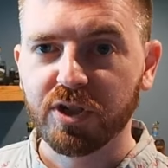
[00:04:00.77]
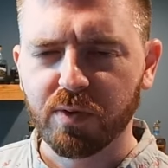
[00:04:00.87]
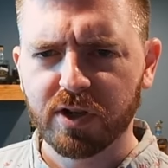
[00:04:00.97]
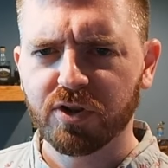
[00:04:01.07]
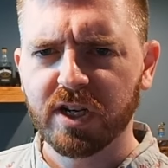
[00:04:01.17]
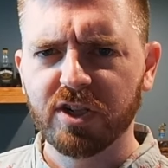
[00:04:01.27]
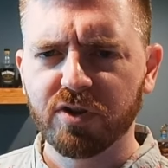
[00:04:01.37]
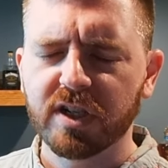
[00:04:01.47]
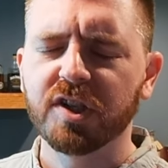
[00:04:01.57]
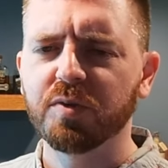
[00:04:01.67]
you while you're trying to
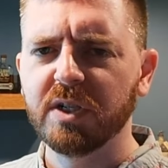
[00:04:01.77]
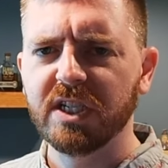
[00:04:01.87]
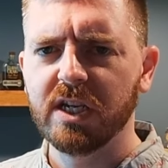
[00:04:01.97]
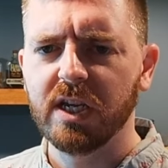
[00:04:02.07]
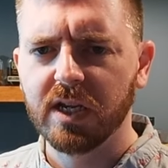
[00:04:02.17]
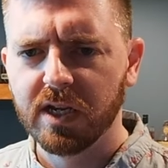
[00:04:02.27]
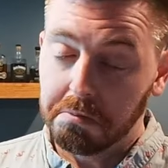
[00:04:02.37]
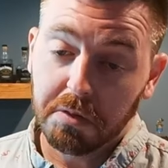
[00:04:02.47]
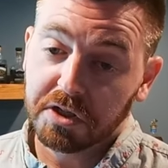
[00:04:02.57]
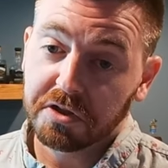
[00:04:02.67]
drink your sweet tea.
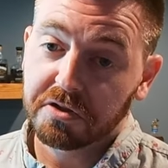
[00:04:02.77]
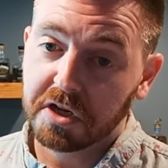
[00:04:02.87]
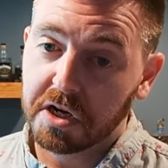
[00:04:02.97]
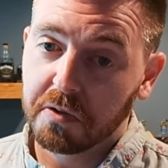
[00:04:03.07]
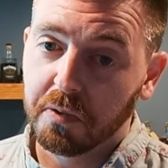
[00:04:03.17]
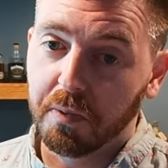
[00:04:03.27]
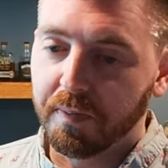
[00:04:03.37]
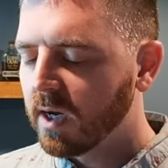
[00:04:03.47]
It's also kind of cool.